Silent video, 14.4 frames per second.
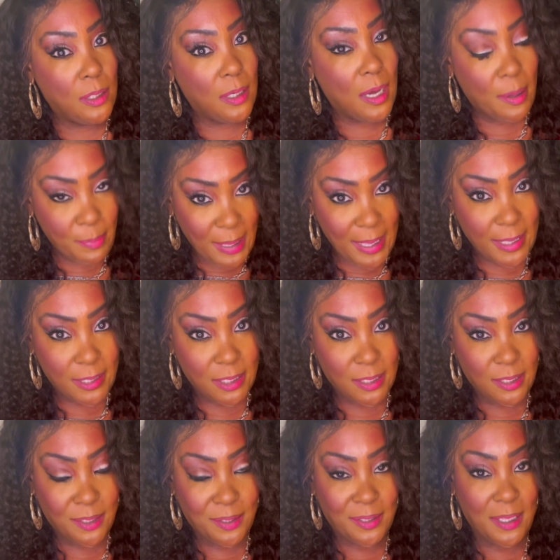a
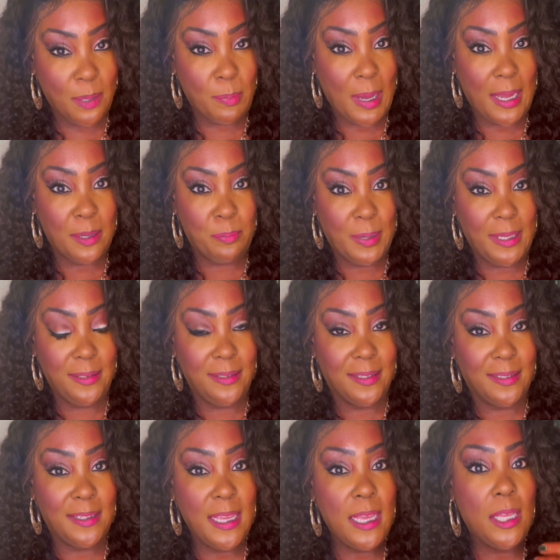mess, in my opinion.